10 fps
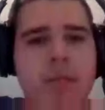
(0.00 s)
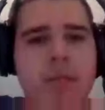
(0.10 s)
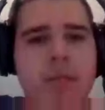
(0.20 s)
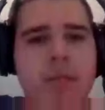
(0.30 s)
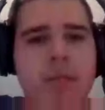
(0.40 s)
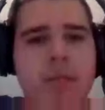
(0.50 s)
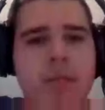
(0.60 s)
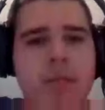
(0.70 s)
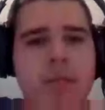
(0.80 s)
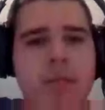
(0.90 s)

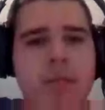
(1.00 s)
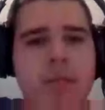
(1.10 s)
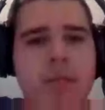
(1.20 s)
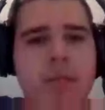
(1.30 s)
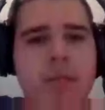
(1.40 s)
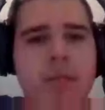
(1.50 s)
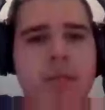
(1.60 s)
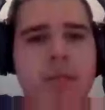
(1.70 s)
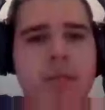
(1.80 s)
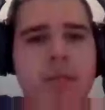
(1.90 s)

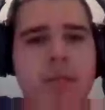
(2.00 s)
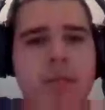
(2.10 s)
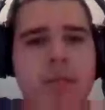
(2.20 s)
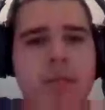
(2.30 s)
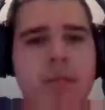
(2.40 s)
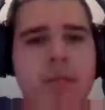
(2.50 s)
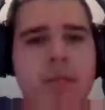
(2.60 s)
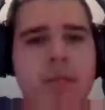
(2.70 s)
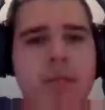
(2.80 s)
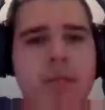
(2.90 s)

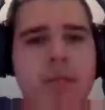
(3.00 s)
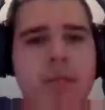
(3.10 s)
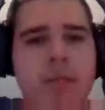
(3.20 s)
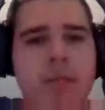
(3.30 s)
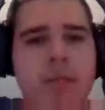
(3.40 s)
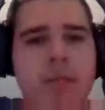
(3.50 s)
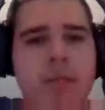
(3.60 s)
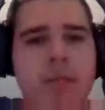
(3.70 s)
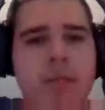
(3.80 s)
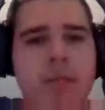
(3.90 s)

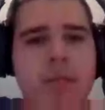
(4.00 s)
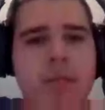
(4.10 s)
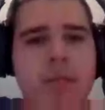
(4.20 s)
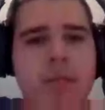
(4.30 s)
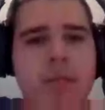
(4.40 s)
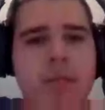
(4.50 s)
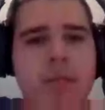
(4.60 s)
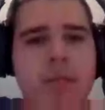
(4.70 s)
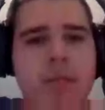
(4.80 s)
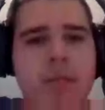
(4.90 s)
The face doesn't move, so there is nothing to read.